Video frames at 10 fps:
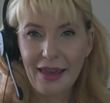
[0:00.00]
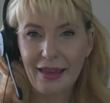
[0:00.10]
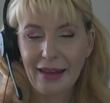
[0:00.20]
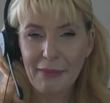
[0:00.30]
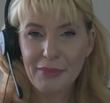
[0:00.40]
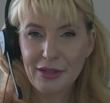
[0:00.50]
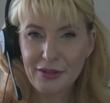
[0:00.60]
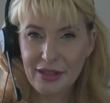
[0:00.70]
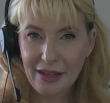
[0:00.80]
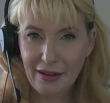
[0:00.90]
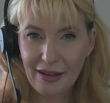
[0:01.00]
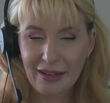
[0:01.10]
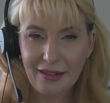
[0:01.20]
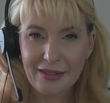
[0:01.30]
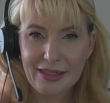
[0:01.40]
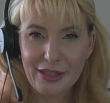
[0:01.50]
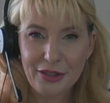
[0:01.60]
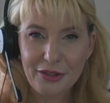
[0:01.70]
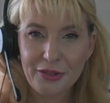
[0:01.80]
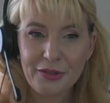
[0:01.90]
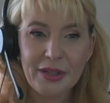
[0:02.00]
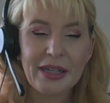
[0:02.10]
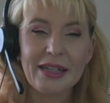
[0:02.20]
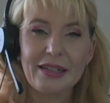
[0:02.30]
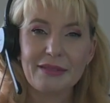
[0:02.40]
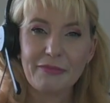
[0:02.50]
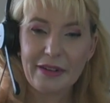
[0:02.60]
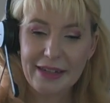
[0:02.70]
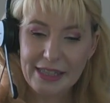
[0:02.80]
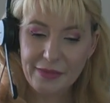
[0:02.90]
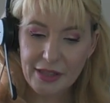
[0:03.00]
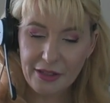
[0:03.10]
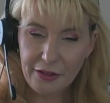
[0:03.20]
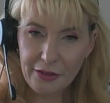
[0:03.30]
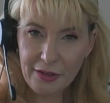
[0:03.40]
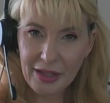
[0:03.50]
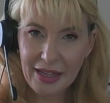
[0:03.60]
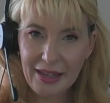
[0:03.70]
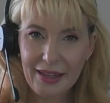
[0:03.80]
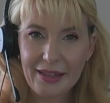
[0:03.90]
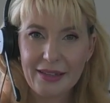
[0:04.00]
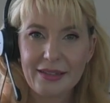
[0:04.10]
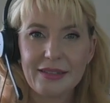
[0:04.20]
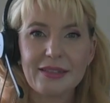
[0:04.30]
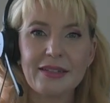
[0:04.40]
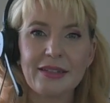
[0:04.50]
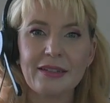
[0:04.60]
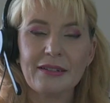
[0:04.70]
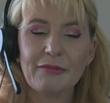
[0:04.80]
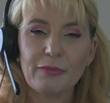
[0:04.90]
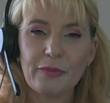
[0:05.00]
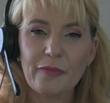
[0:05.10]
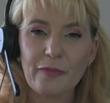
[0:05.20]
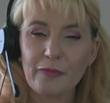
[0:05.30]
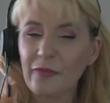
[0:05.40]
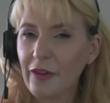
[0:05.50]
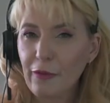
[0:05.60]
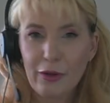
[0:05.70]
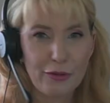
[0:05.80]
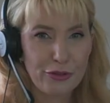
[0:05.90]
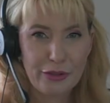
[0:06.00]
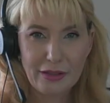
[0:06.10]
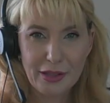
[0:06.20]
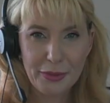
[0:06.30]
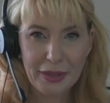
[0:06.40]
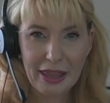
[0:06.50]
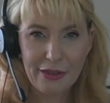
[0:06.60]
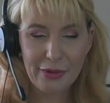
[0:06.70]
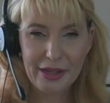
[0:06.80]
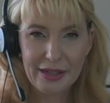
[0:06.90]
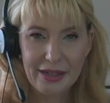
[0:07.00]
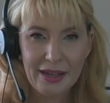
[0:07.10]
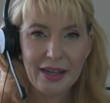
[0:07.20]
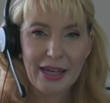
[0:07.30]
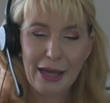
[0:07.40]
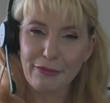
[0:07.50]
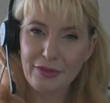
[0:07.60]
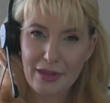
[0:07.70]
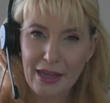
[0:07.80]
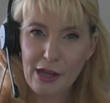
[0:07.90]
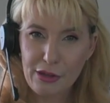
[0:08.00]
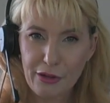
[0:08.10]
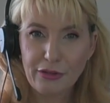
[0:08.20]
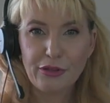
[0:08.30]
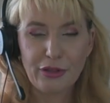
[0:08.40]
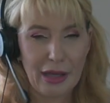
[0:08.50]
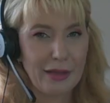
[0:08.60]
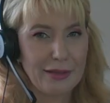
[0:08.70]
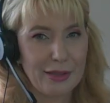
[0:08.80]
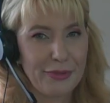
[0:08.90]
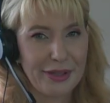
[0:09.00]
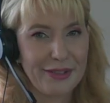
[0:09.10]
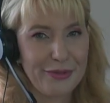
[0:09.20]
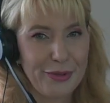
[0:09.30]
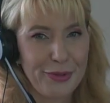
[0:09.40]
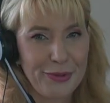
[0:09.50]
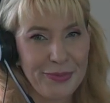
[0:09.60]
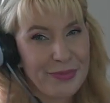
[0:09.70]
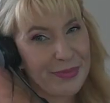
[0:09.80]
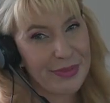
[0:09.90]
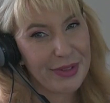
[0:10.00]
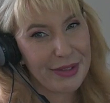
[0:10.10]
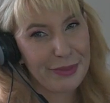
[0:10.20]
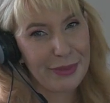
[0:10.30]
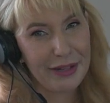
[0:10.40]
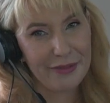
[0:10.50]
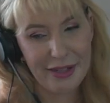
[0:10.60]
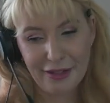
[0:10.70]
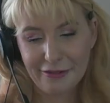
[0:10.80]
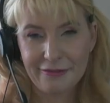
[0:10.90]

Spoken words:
and happy new year, and I'll see you in my next video, and farewell 2023, and we'll say hello to 2024. So bye for now.